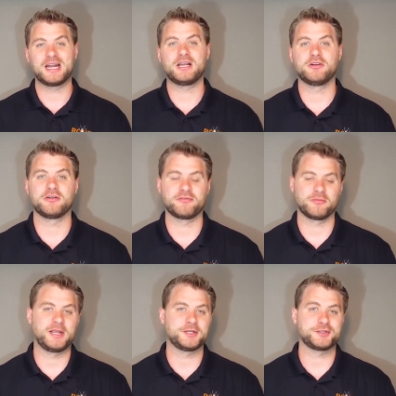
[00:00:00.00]
and enter your
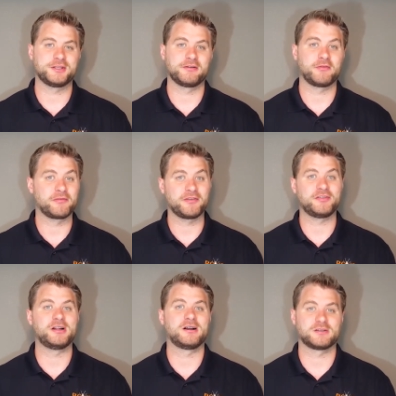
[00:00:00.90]
information there for
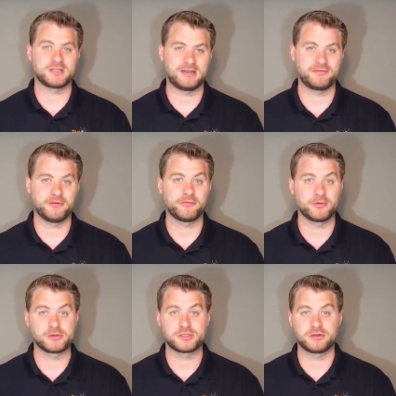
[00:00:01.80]
$50 off your
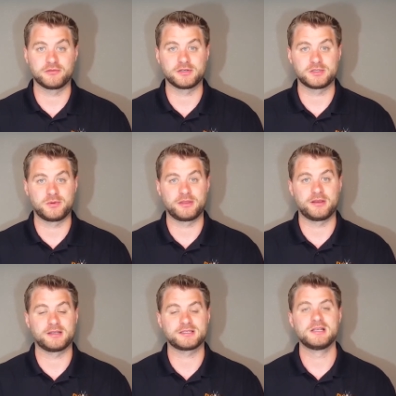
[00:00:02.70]
first service
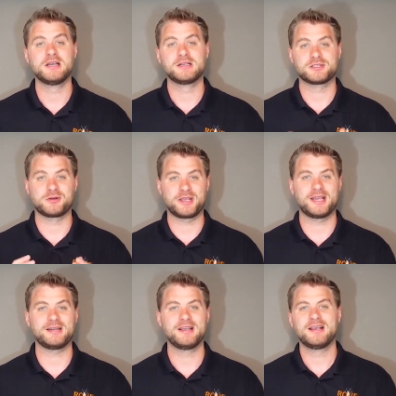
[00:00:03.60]
with us. So
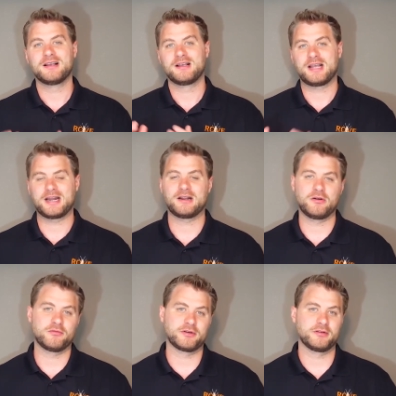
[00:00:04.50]
again, head on
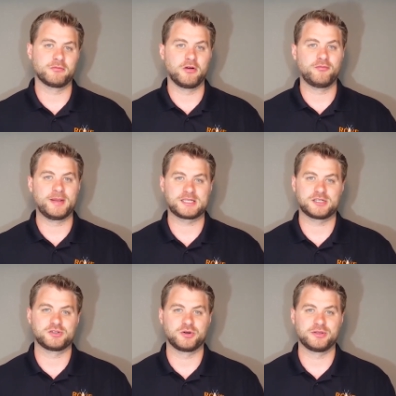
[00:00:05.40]
over to
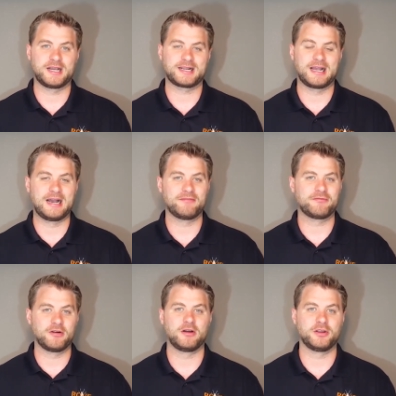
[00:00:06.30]
rovepestcontrol.com
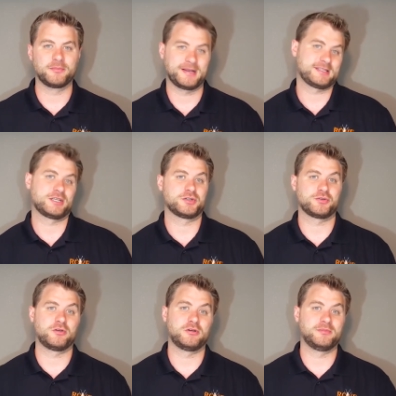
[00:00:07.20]
for all your pest
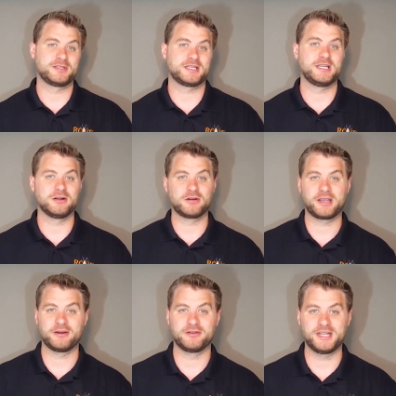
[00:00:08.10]
control and mosquito
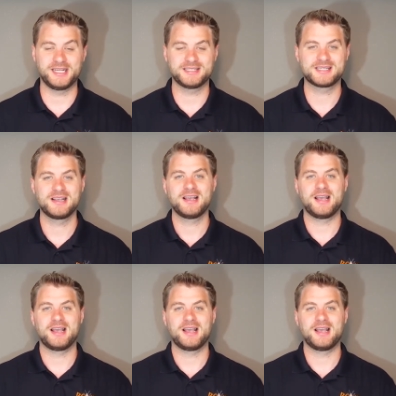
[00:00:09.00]
care needs.